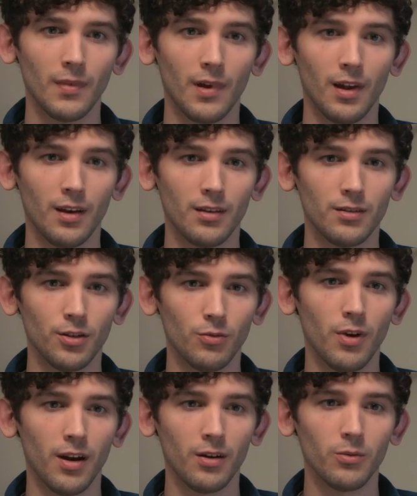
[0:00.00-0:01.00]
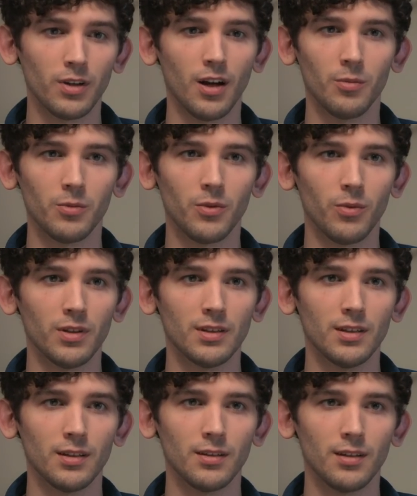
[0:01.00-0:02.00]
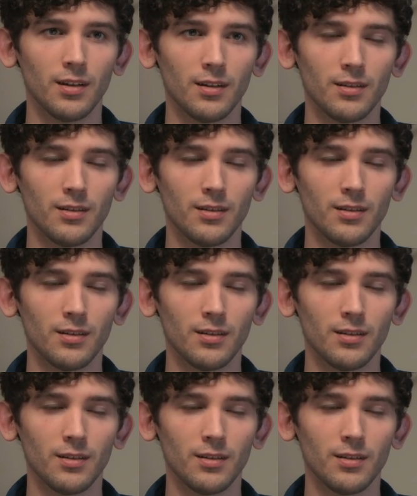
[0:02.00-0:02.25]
And you're right, it would help with one thing.